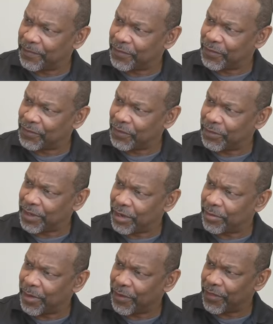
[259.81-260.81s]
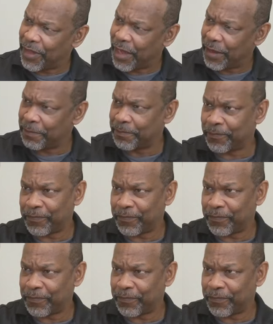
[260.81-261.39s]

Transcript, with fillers: there's no doubt about that.